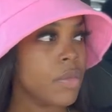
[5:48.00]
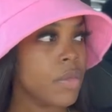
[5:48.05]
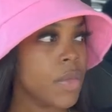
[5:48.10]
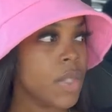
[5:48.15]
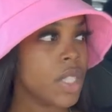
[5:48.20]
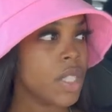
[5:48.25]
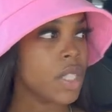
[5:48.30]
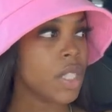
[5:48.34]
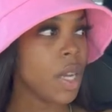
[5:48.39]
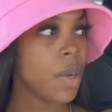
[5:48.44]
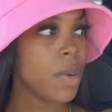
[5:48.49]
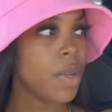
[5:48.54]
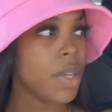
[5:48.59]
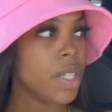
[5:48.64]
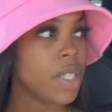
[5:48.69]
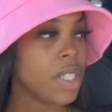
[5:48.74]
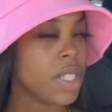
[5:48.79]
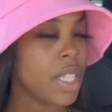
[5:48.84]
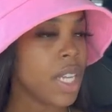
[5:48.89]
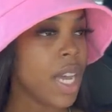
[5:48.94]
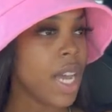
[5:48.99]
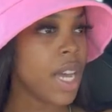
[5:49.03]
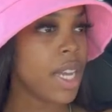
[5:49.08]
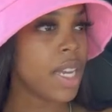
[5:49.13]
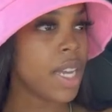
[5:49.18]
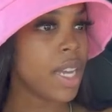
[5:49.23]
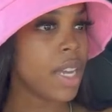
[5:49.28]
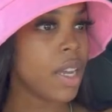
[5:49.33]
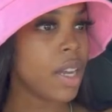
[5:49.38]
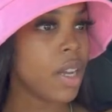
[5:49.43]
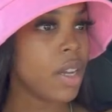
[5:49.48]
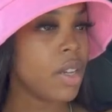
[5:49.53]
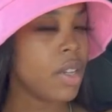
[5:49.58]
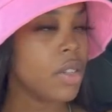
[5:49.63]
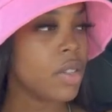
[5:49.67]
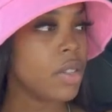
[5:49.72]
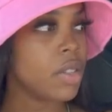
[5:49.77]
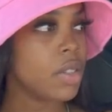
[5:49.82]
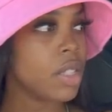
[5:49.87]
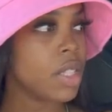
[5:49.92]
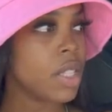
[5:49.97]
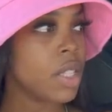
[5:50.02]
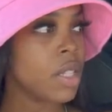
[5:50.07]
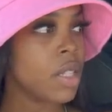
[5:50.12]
So we'll see how that goes.